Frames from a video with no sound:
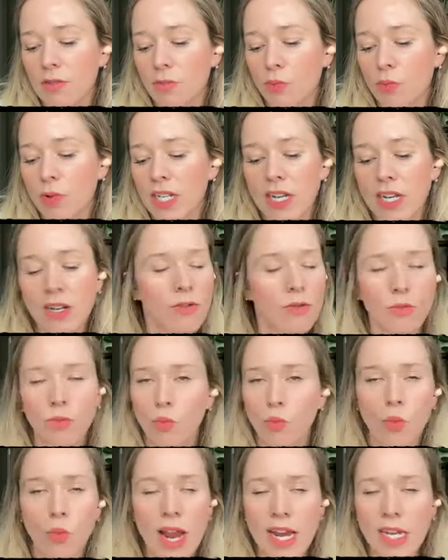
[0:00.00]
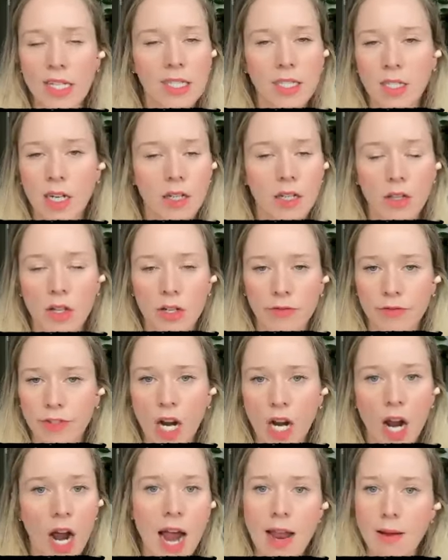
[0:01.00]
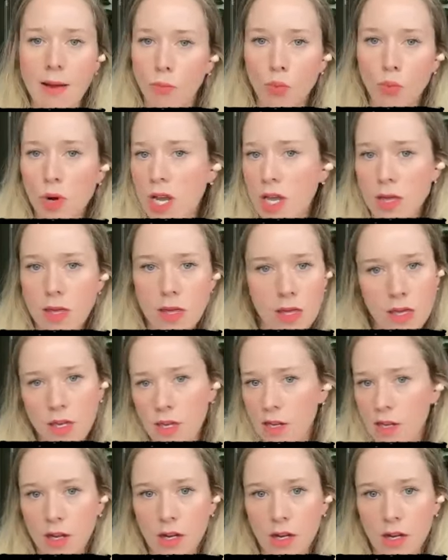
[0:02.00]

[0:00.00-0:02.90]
we didn't waste a lot of time with